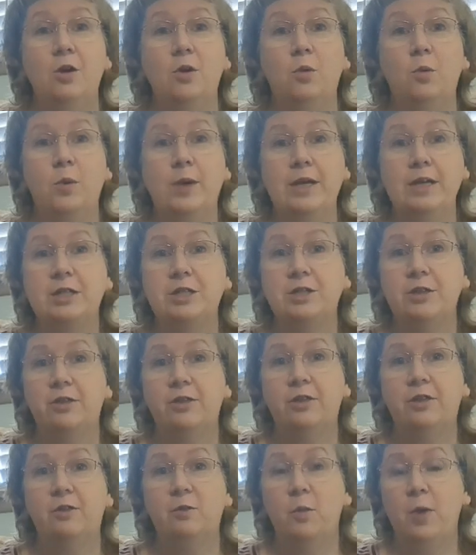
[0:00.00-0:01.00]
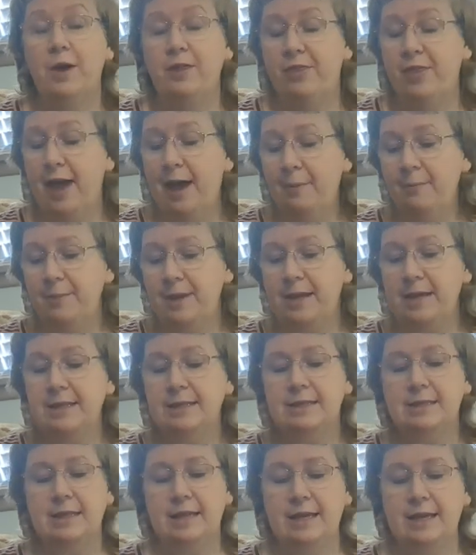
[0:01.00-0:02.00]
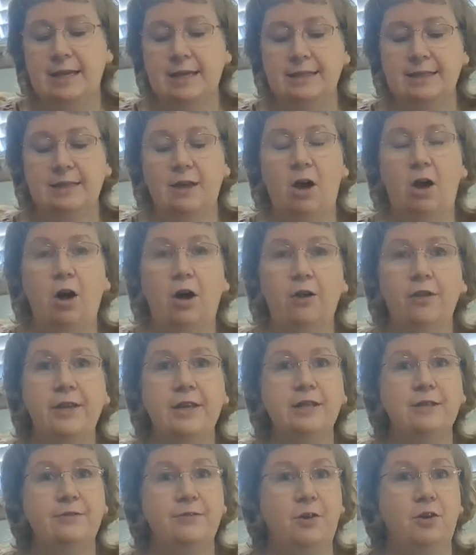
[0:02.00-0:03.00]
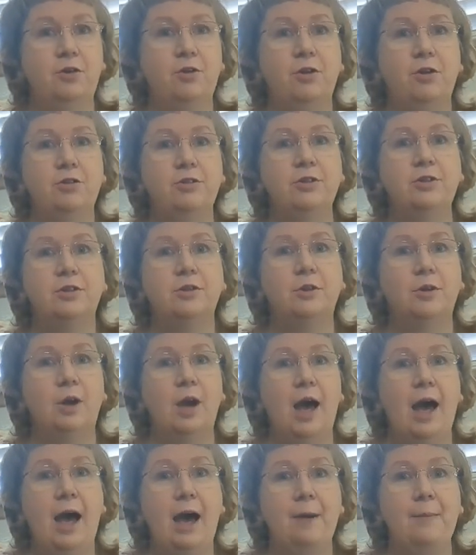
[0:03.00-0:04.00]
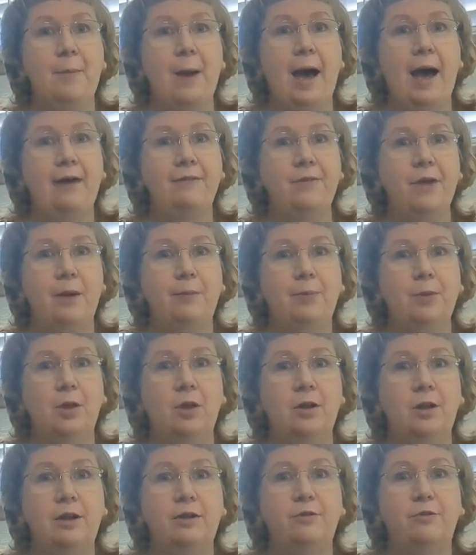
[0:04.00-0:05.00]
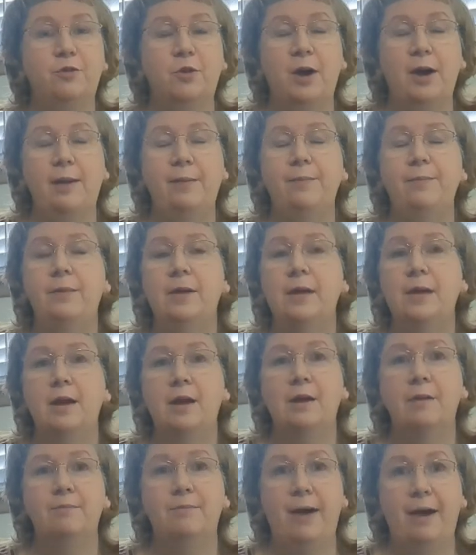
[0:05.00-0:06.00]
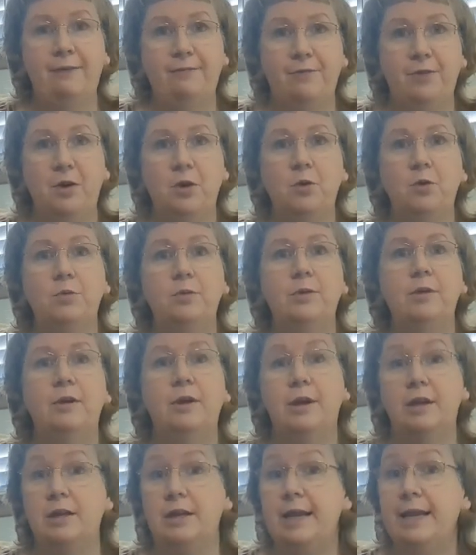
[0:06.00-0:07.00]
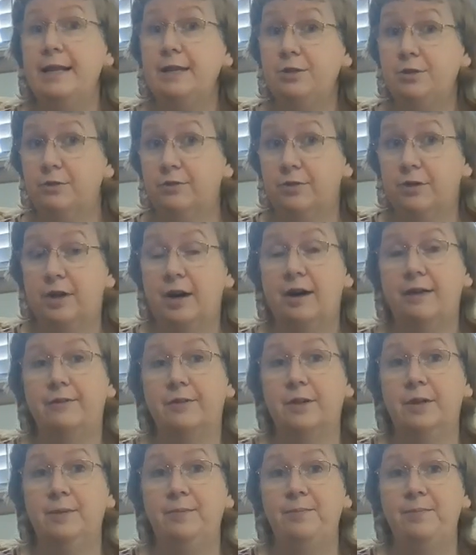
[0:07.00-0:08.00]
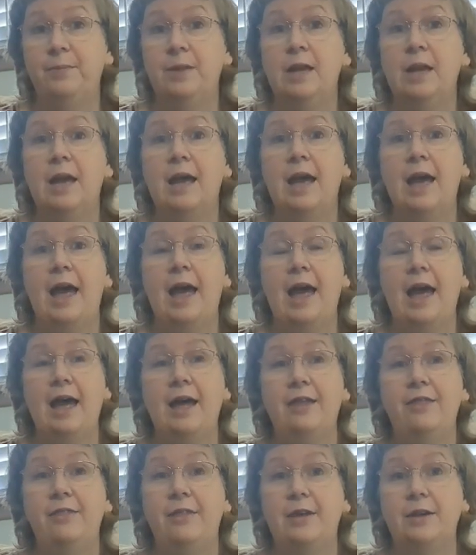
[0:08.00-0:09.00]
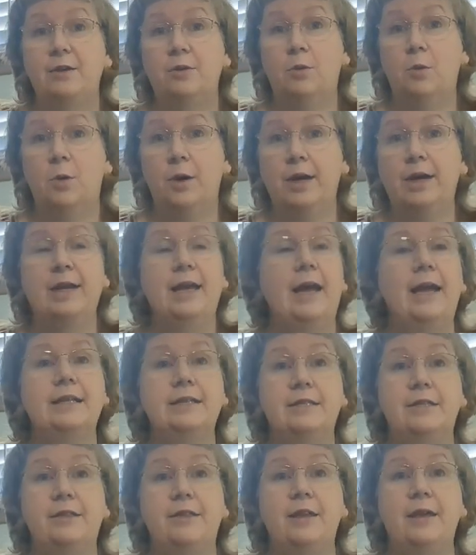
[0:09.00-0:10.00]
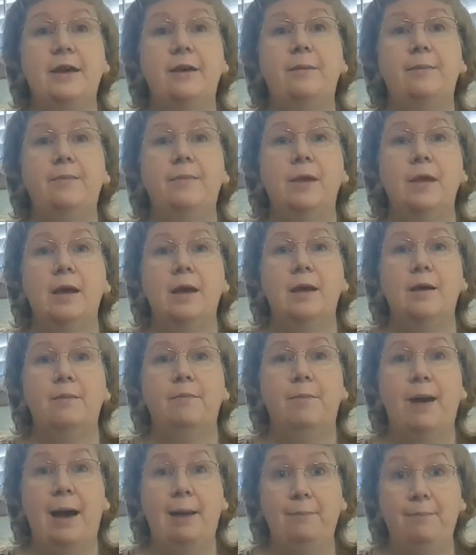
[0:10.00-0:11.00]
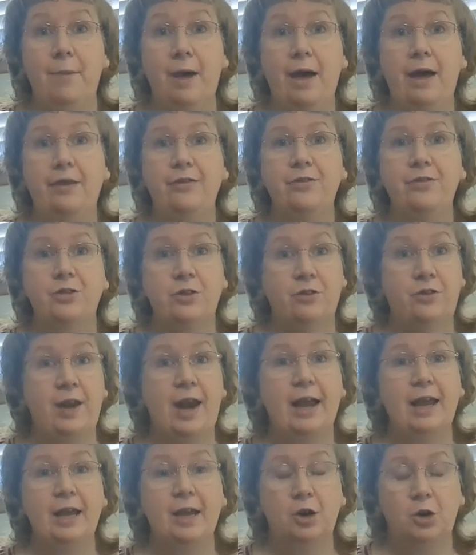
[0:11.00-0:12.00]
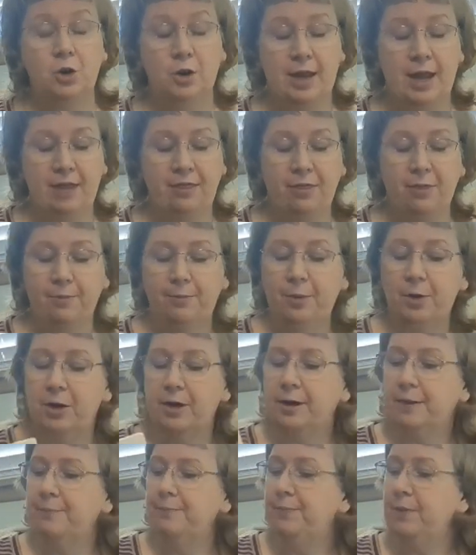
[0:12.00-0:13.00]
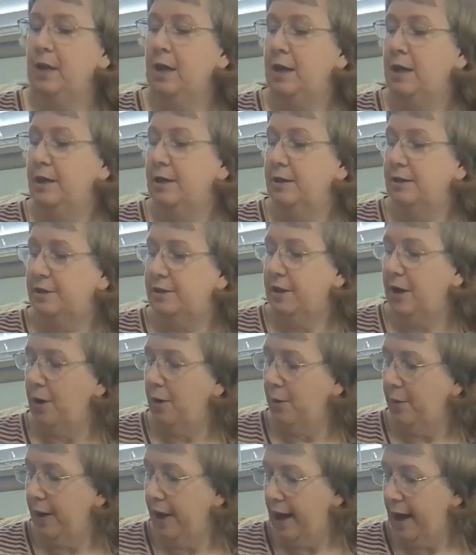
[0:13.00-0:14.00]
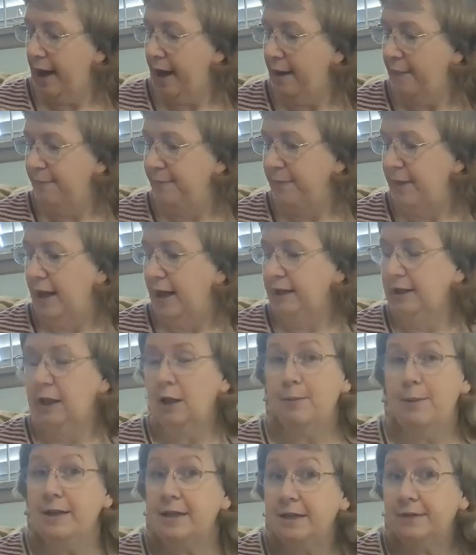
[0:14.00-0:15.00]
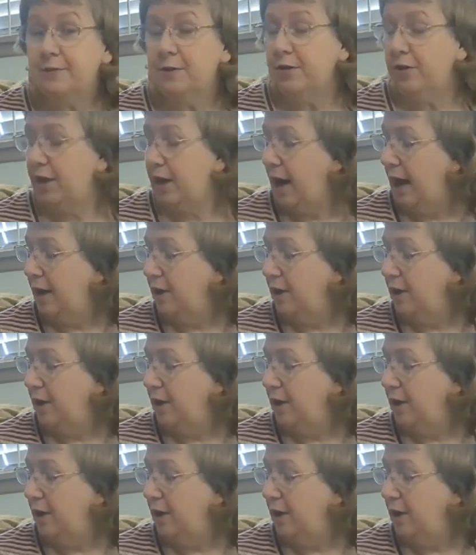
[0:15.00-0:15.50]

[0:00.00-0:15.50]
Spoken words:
which what that means is all these photos I've uploaded from my phone into Forever and then organized them by month so that I can create the book. So a little bit different than I